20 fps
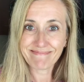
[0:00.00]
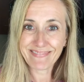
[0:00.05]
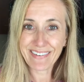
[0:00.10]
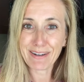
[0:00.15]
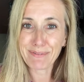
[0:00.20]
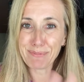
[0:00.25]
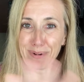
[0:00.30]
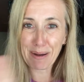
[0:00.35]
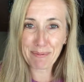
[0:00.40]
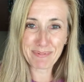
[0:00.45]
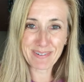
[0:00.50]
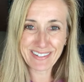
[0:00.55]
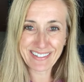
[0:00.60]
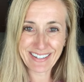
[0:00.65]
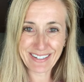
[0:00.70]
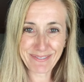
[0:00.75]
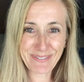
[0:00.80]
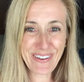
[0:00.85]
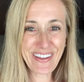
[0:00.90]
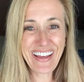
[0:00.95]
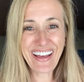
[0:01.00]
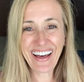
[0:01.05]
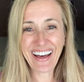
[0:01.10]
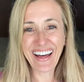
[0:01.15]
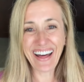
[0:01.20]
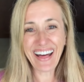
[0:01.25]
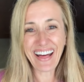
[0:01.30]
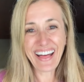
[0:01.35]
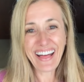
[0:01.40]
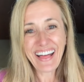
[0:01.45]
I'm wrapping it up.
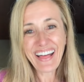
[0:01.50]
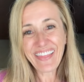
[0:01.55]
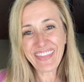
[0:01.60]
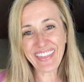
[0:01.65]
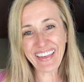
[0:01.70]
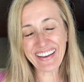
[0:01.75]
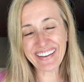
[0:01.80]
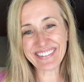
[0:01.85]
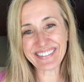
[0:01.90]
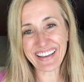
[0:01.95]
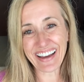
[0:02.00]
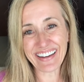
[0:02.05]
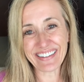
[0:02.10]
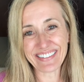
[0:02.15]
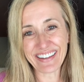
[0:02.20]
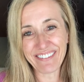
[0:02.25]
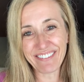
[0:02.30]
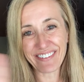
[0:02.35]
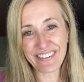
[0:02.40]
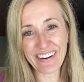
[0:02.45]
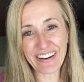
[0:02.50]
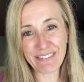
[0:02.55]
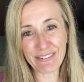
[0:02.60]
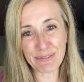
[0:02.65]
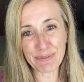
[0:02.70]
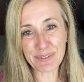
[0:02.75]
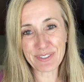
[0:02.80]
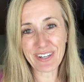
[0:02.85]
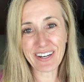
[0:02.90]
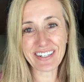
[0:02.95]
Thanks guys, have a great one.
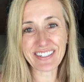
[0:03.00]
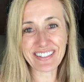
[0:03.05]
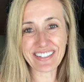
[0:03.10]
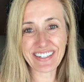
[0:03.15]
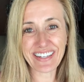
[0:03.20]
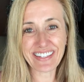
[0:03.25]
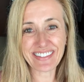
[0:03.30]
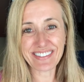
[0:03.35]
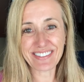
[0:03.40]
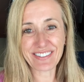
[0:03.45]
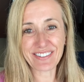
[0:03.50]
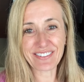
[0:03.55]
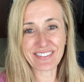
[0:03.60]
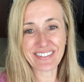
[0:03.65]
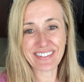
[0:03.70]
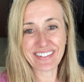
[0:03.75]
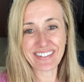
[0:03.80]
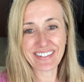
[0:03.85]
We'll talk to you again soon.